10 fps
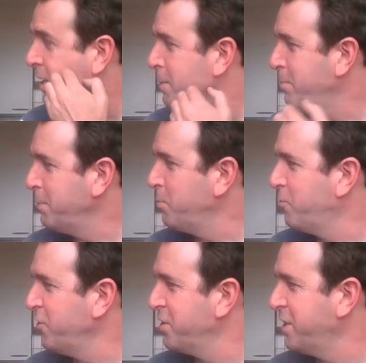People
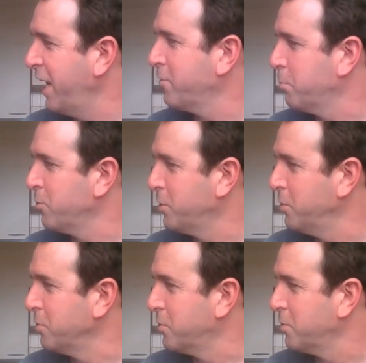feel that they have to
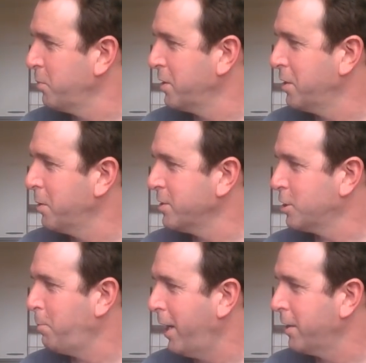produce, whether they're
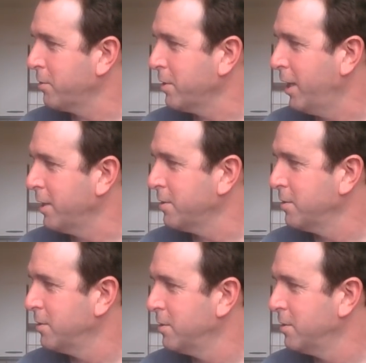inspired or not.